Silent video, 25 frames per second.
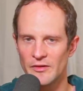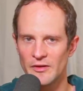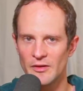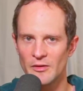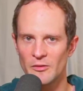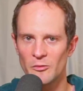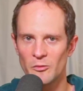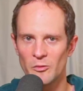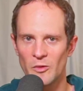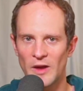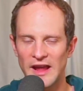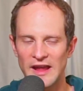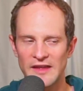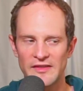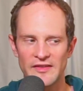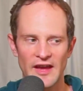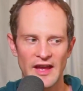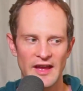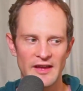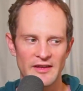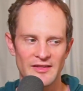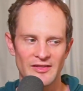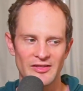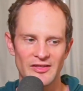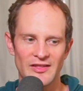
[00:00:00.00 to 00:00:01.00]
way
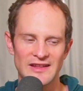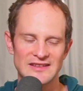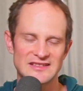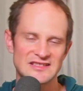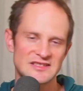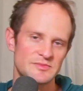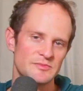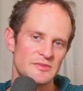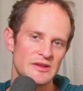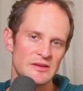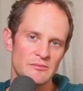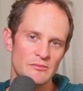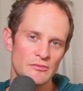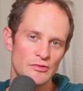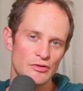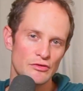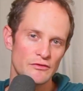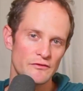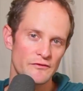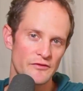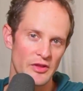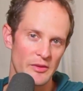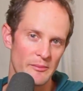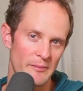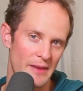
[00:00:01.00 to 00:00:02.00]
that lets me
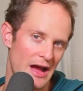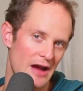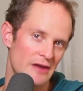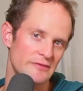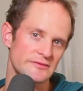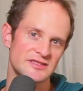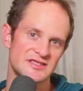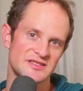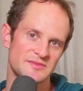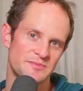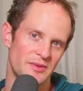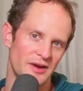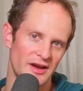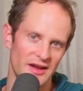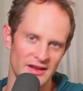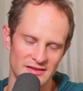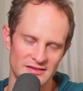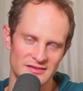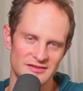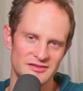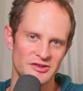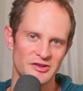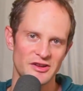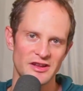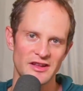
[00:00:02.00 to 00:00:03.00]
move the mouse, but
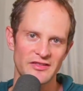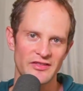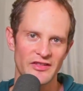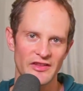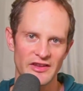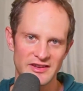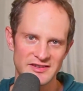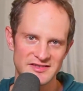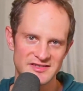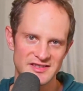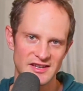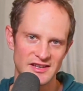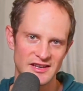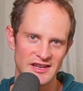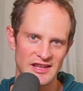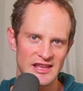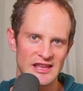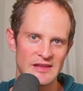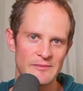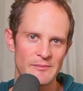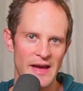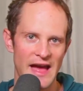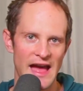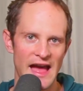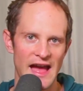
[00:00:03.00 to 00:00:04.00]
doing things in
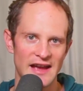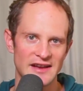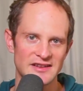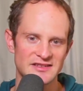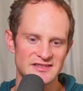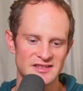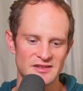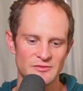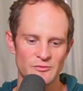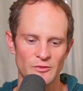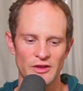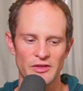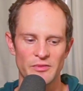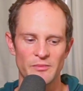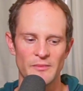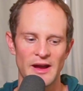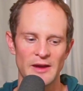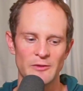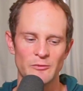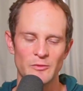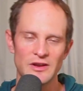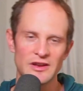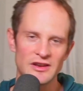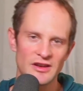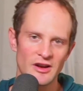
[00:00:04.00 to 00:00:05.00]
Emacs and with my
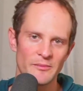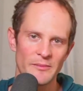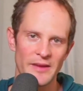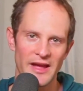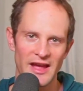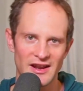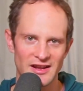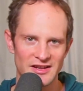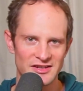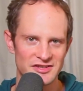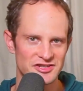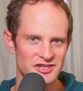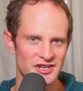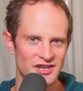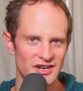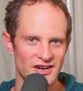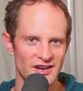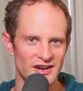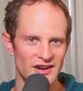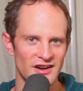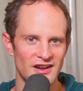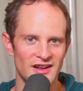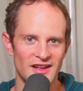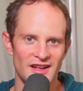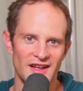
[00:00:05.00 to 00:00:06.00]
window
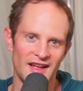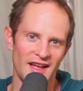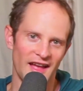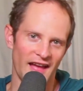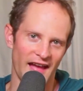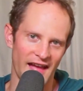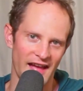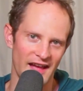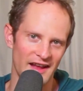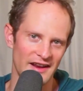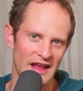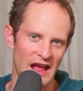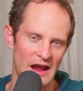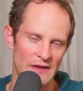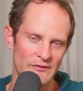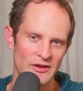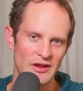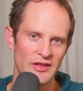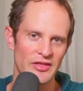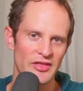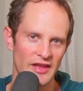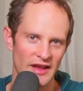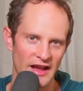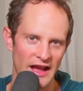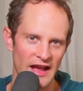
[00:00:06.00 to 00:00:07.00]
manager and
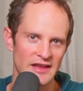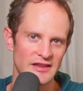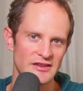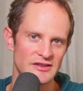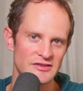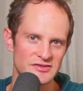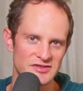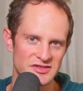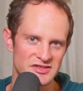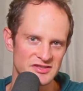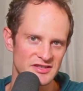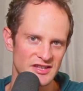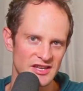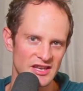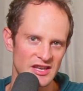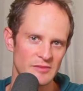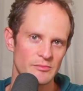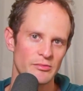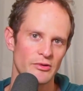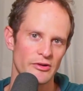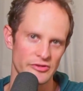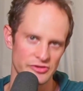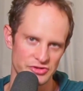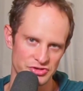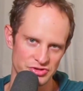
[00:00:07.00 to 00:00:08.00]
everything, I use
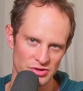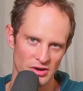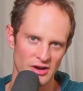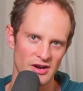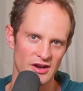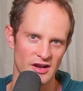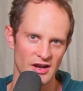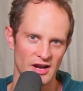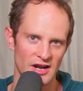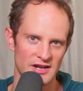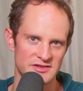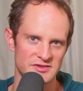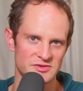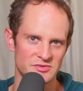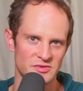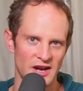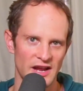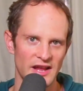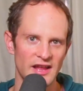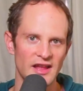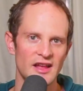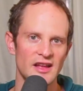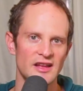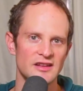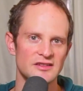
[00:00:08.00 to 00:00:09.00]
keyboard shortcuts,
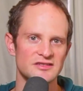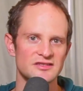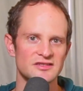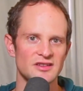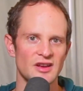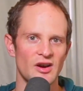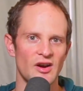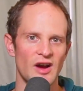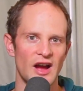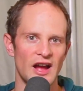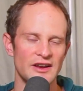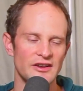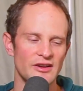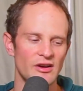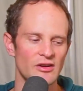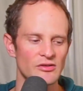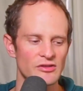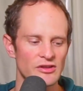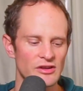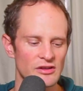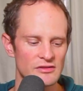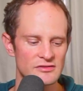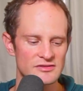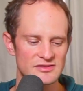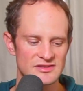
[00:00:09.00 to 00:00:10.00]
right? And so I
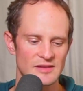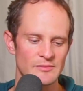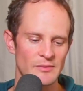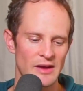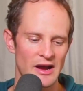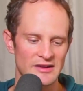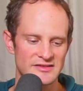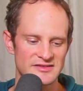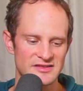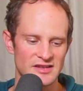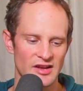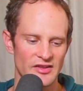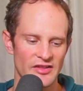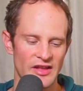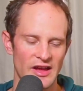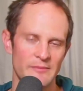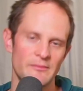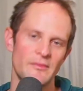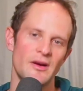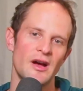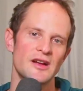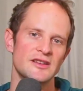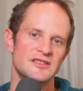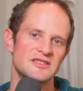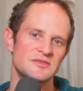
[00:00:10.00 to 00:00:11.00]
don't use the mouse all that
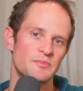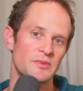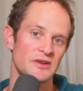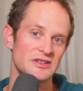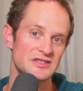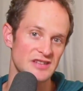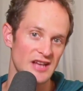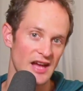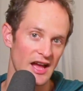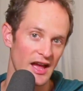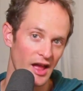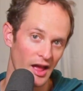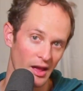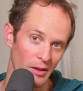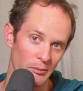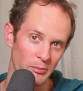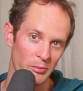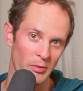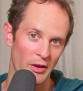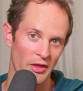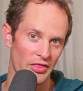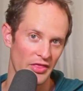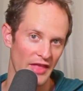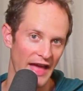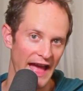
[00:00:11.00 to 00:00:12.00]
much. But to help
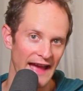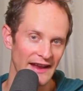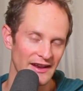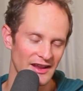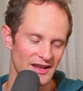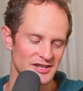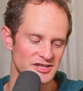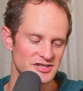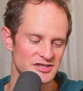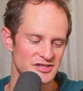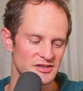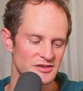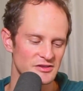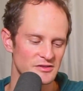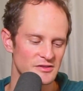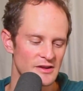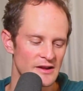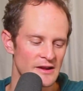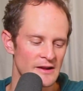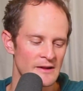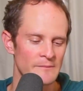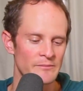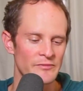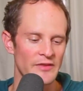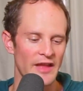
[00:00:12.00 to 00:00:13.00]
with that issue,
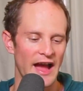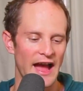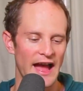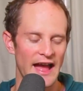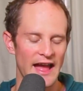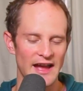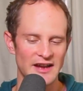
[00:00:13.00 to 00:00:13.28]
I